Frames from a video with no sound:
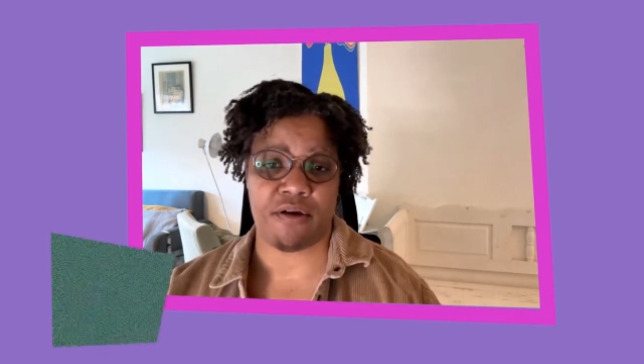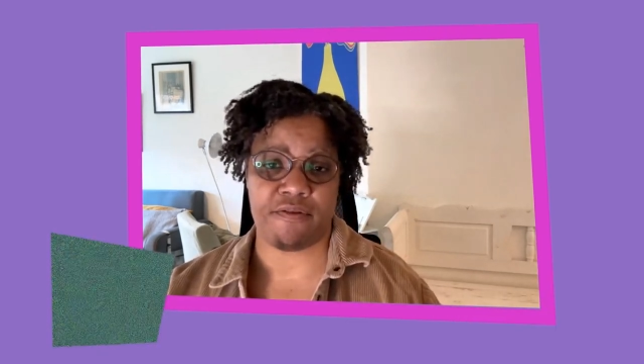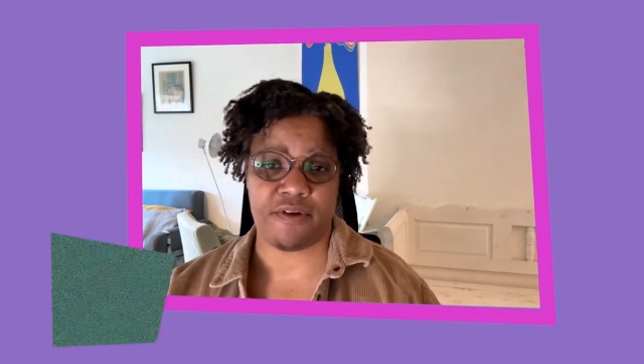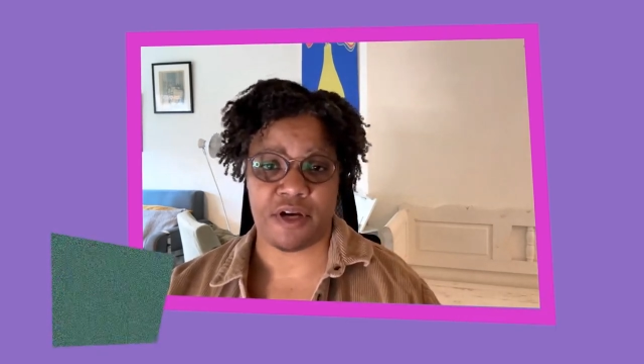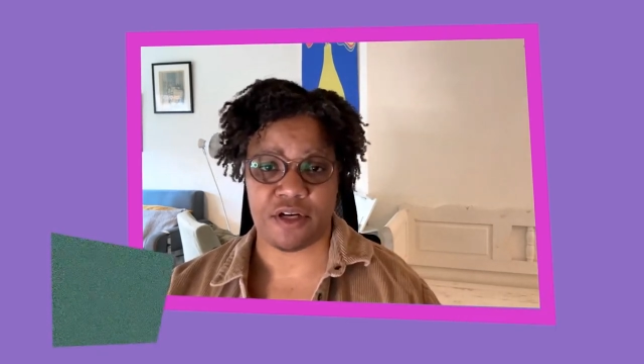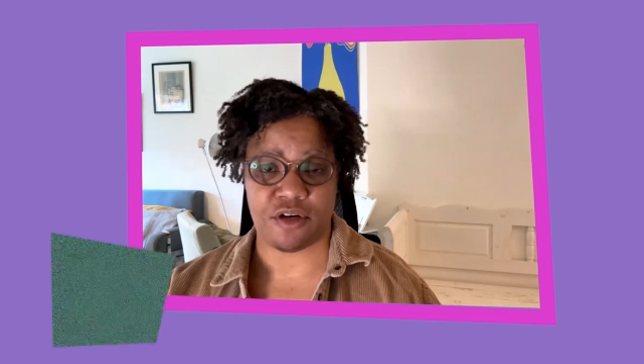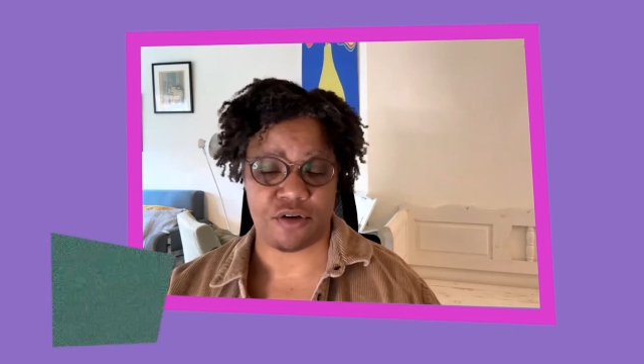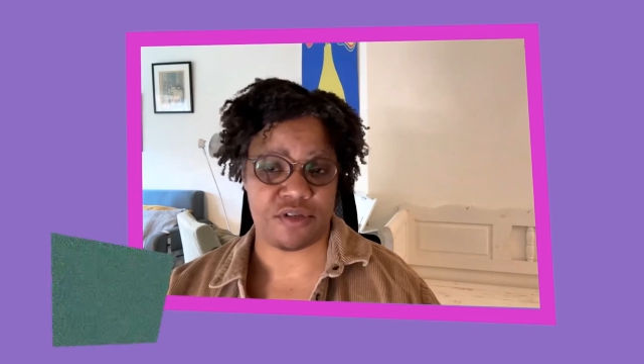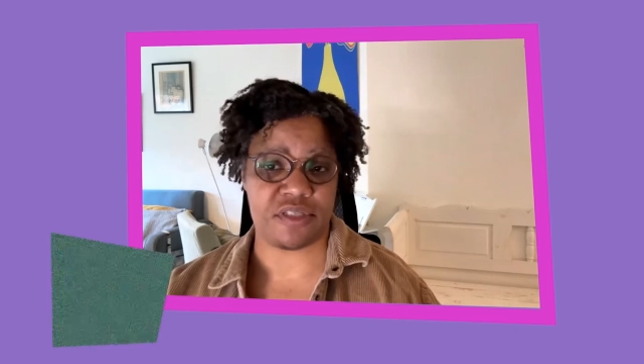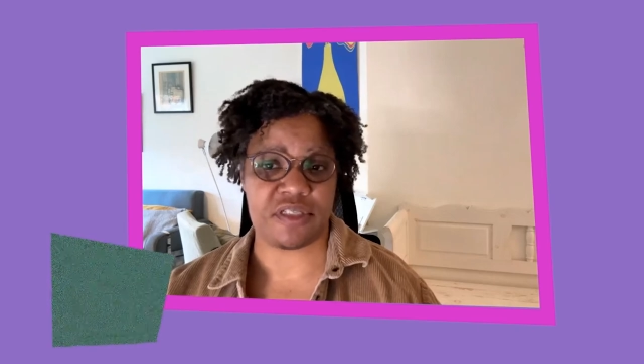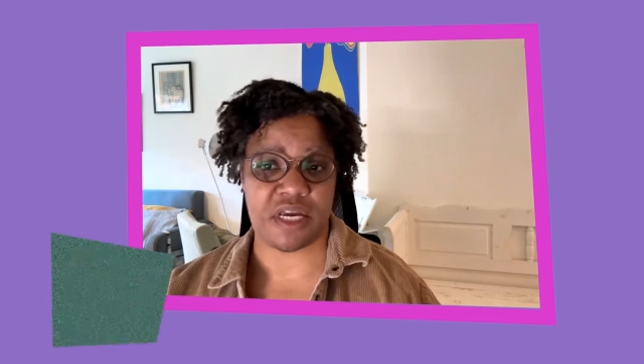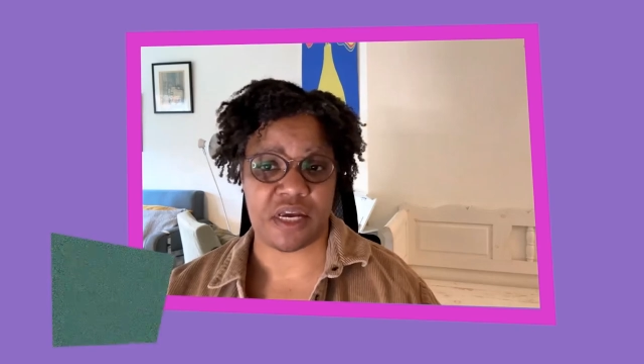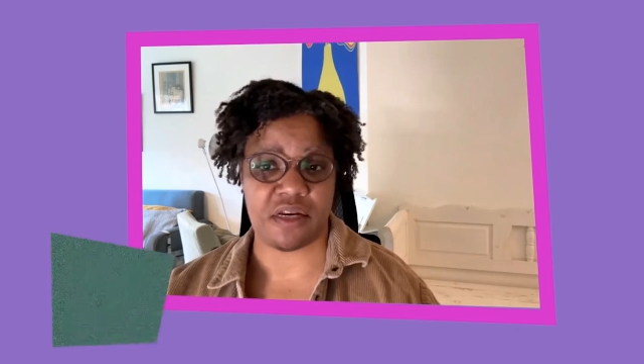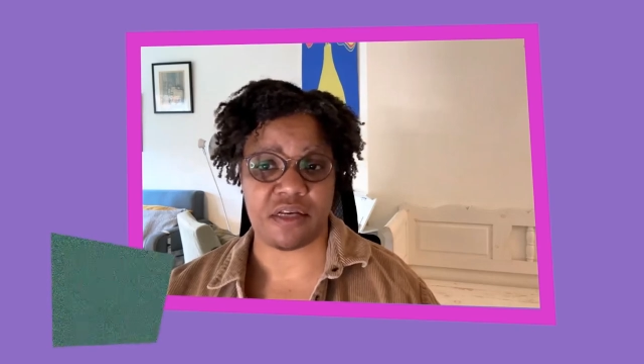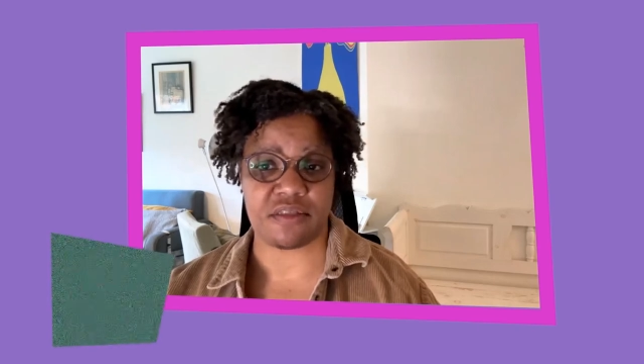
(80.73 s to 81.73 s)

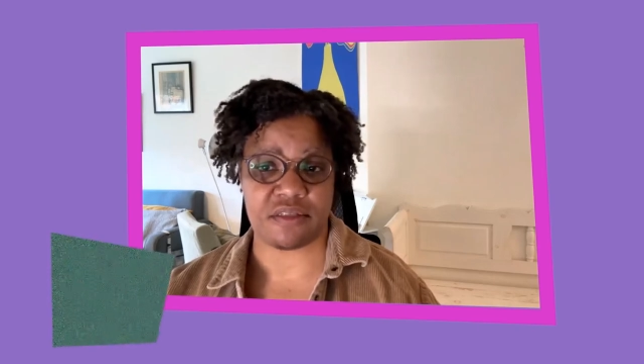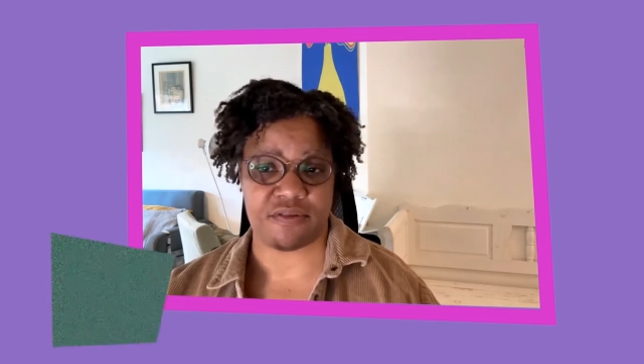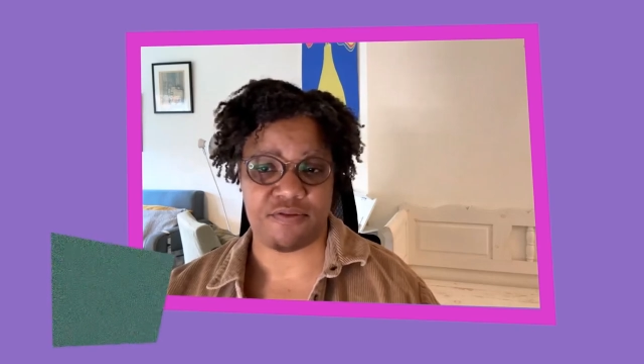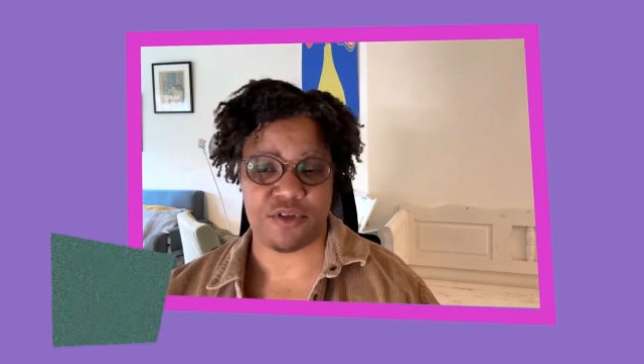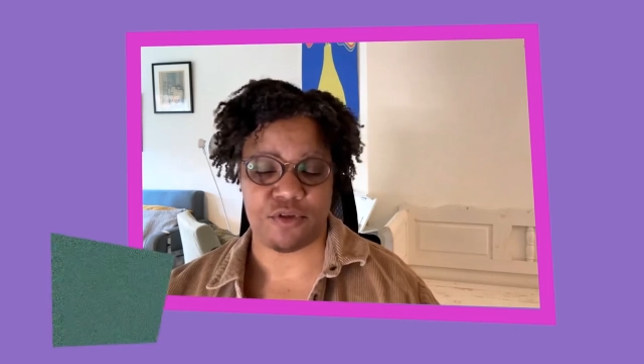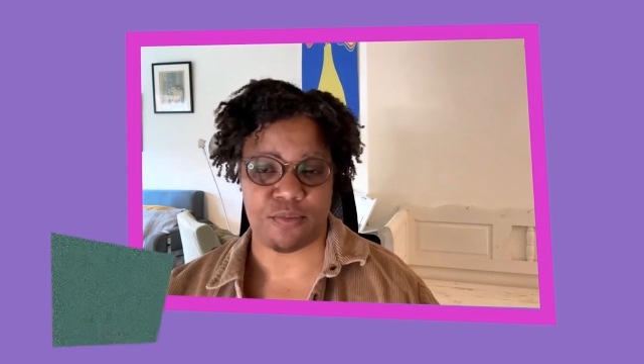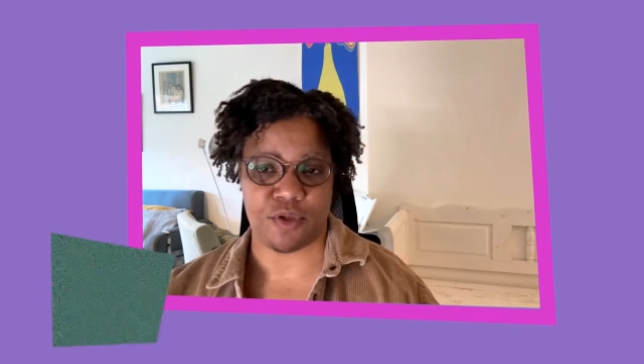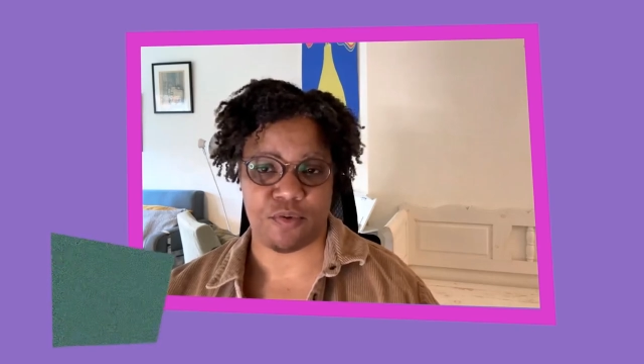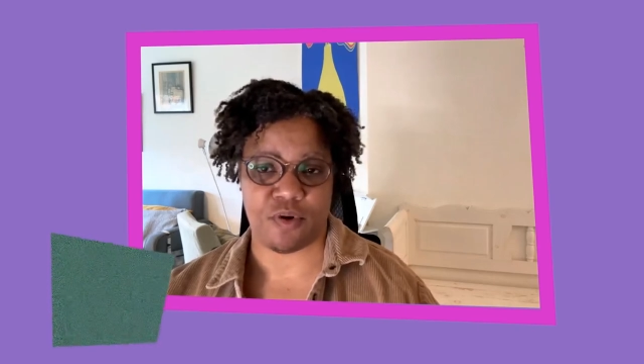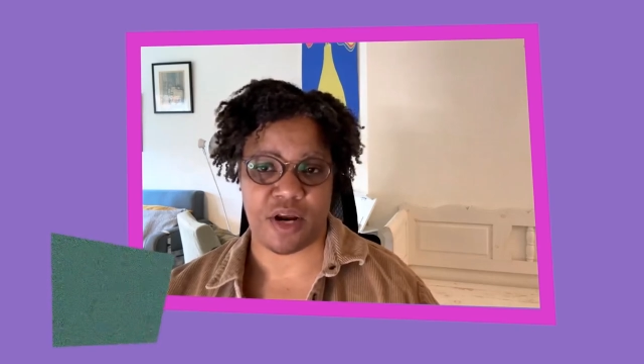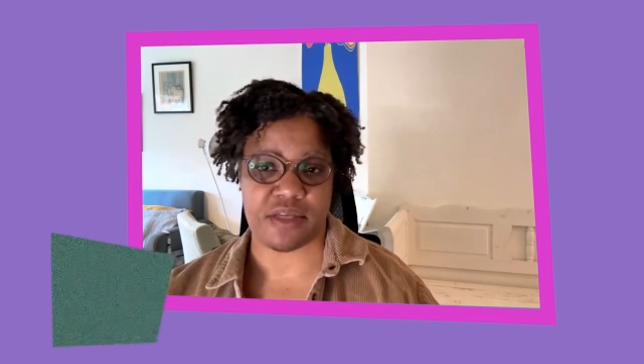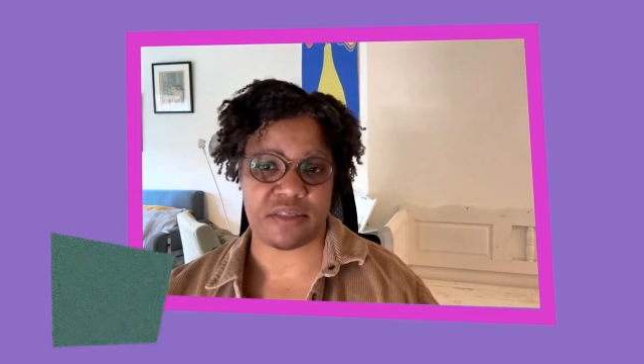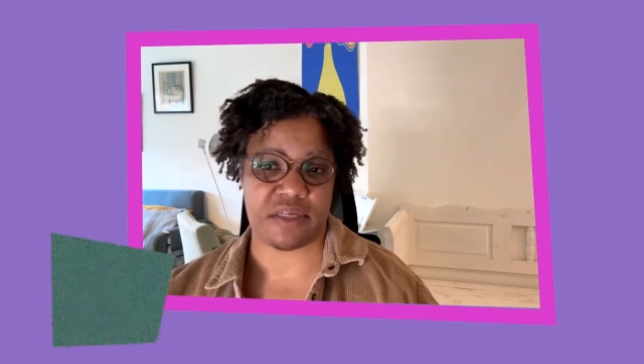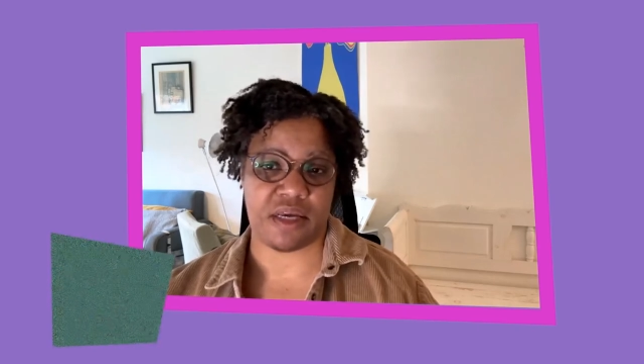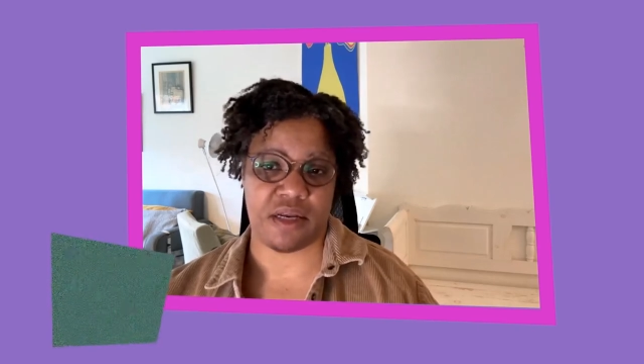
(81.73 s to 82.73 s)
understandings of human rights
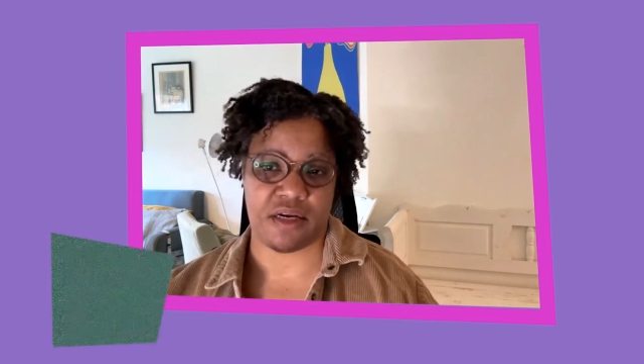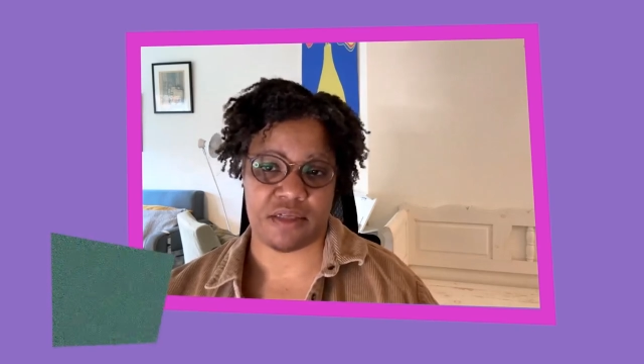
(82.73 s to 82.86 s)
and its